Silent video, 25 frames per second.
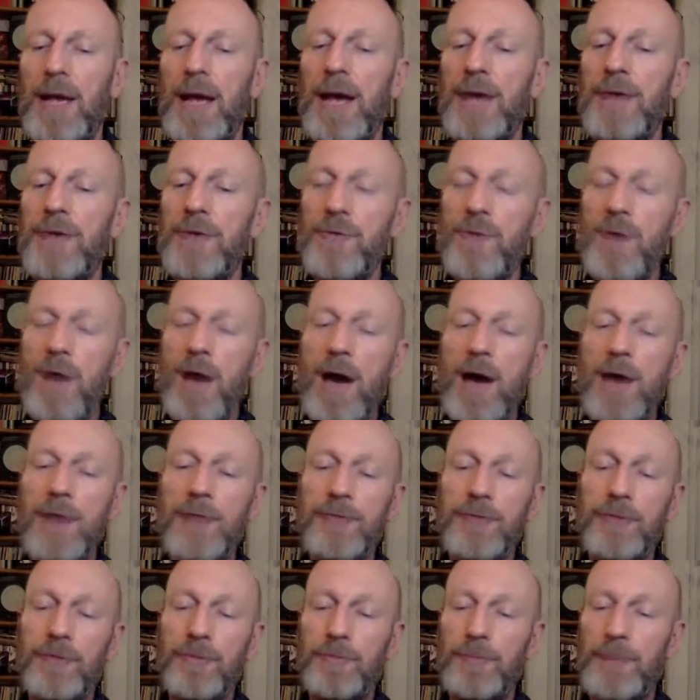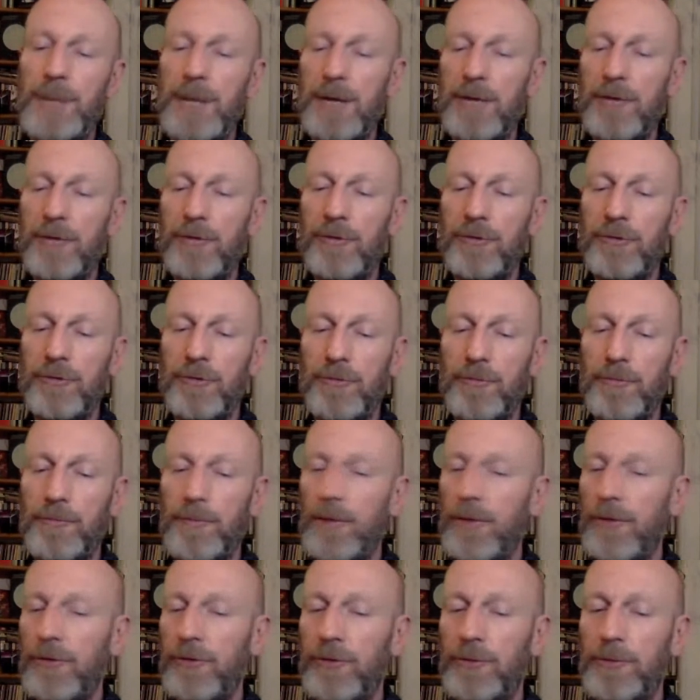and a raft of pictures of
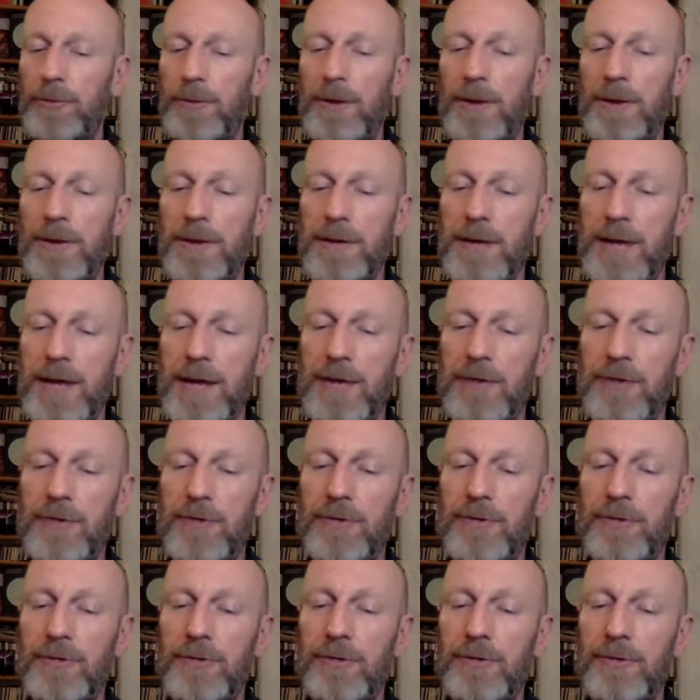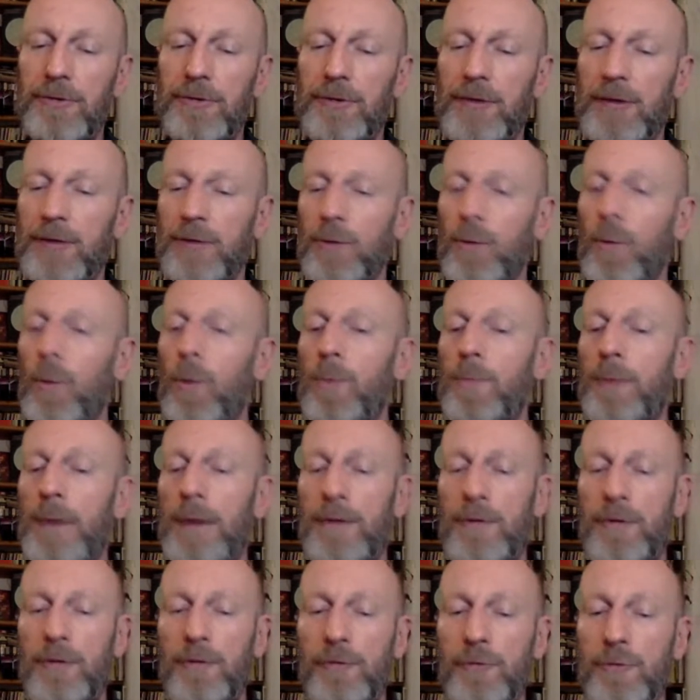possible locations and all
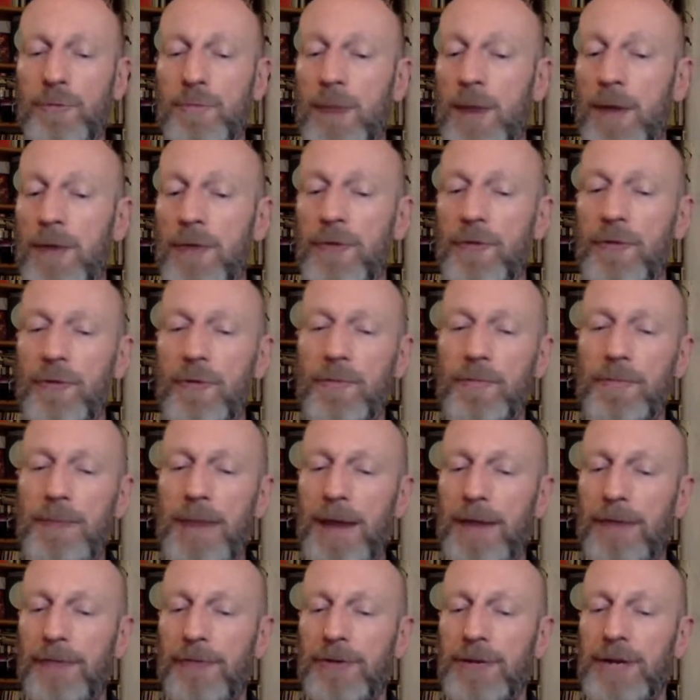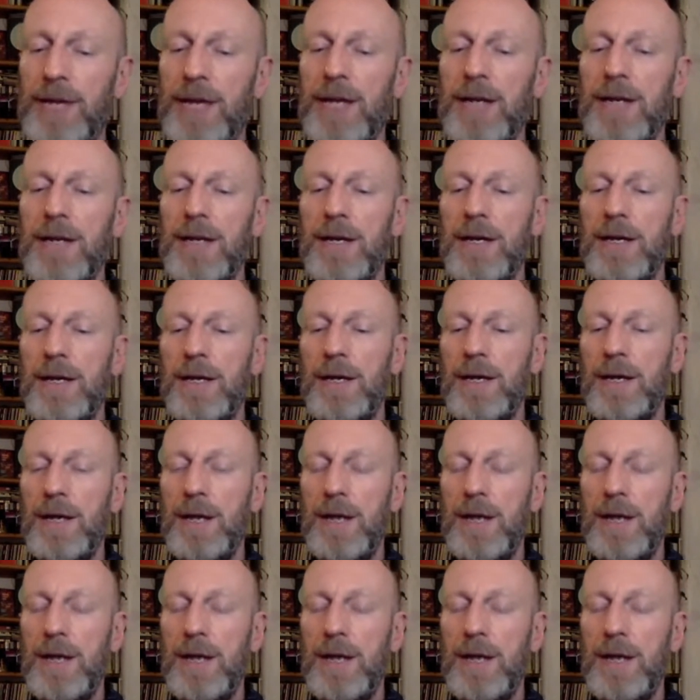manner of Romansh paraphernalia,